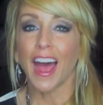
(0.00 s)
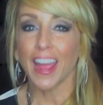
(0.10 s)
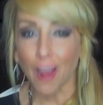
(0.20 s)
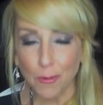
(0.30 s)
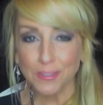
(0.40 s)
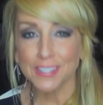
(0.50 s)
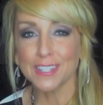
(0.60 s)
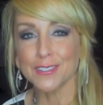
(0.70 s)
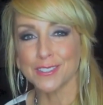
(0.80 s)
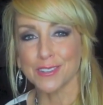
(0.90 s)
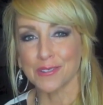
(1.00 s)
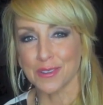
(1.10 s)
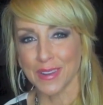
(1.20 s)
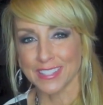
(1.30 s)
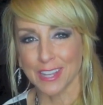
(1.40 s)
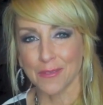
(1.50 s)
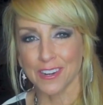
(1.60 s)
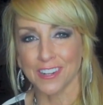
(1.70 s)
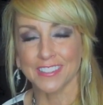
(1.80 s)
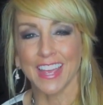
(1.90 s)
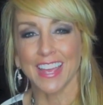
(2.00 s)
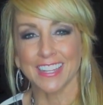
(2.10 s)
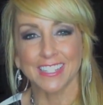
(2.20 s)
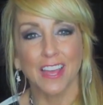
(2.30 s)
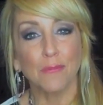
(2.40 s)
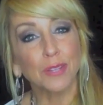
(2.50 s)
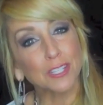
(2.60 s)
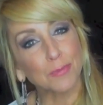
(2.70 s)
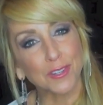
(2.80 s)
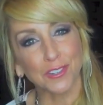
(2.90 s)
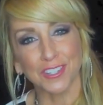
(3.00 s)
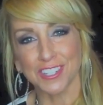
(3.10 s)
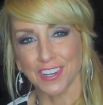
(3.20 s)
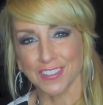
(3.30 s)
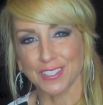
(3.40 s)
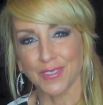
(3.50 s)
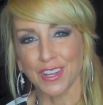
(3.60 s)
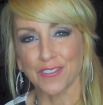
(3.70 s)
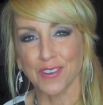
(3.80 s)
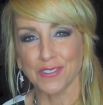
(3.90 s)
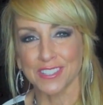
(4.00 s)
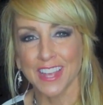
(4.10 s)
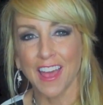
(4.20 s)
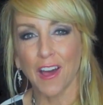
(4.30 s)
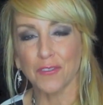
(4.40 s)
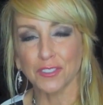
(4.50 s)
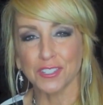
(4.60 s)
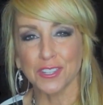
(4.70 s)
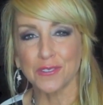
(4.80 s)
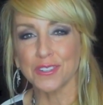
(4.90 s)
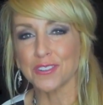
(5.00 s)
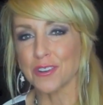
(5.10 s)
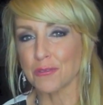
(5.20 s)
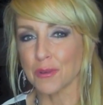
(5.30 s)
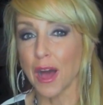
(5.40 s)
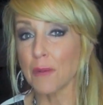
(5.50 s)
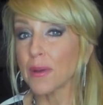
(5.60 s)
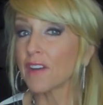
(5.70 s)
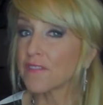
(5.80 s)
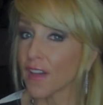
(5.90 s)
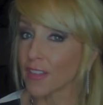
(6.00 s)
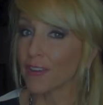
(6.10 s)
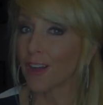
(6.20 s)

I hope to see you soon at one of my seminars, and please be sure to share this video if it was helpful to you and you know it will help a fellow